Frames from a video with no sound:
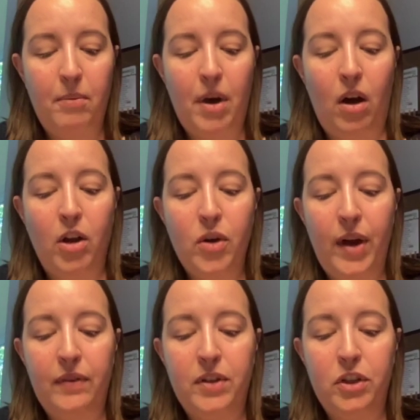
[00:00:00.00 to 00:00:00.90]
All you
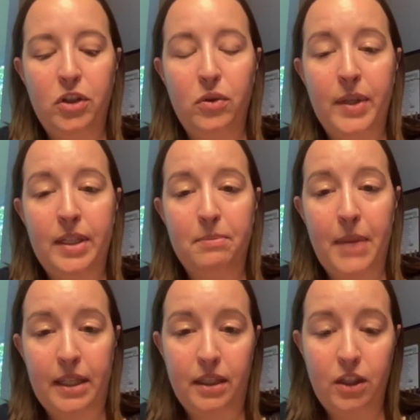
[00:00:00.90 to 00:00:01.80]
have to do is
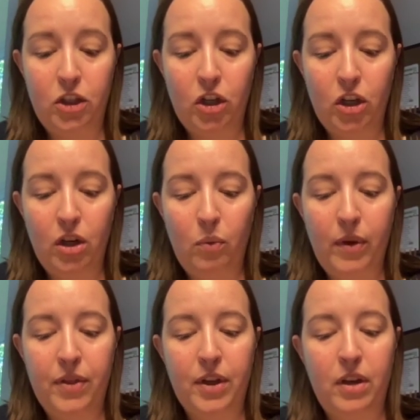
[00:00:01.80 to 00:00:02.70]
message her
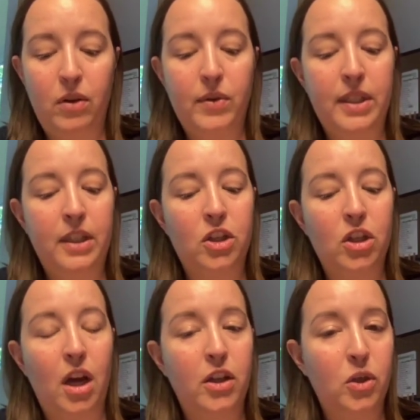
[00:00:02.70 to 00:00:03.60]
with the code
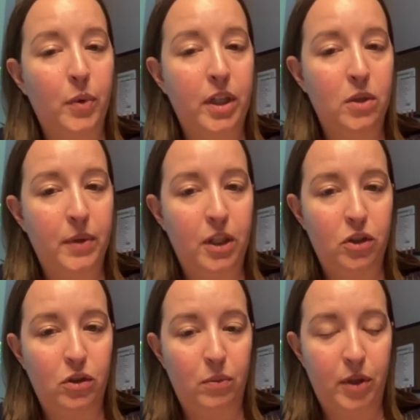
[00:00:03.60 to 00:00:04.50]
StitchCon
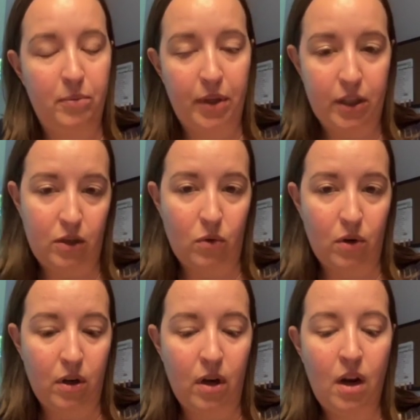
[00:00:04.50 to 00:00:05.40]
2022 when you place your
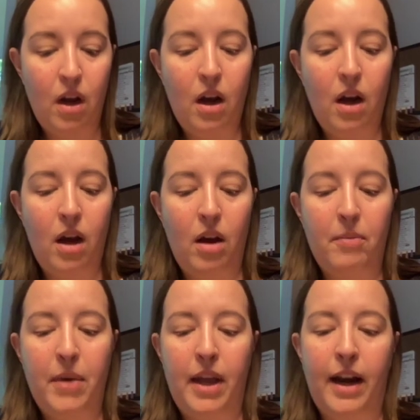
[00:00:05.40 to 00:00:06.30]
order.
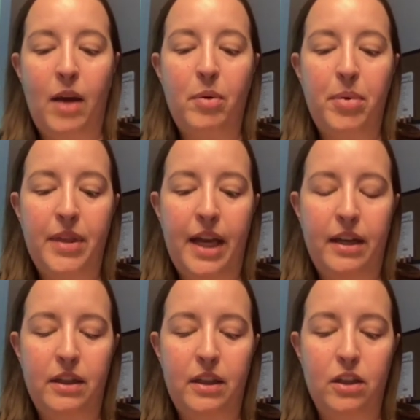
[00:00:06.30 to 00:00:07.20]
And I will put that
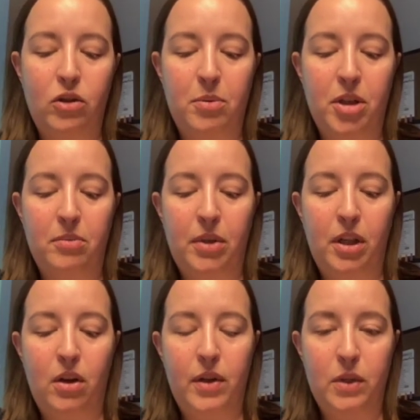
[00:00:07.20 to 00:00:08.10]
in the description
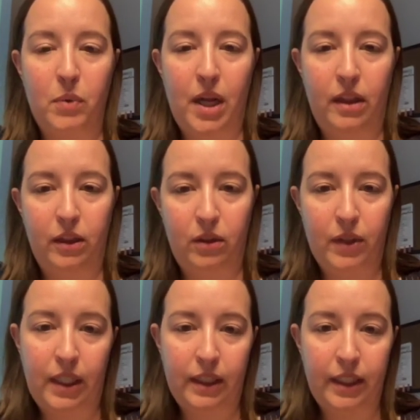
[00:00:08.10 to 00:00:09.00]
below as well,
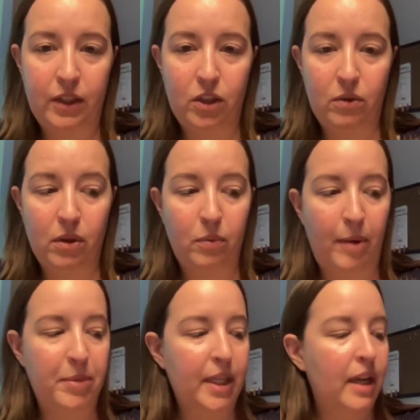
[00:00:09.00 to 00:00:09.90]
including a link to her
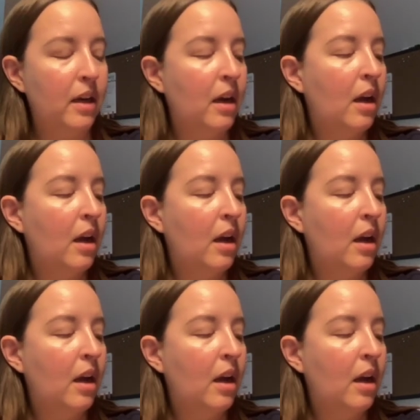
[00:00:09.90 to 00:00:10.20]
website.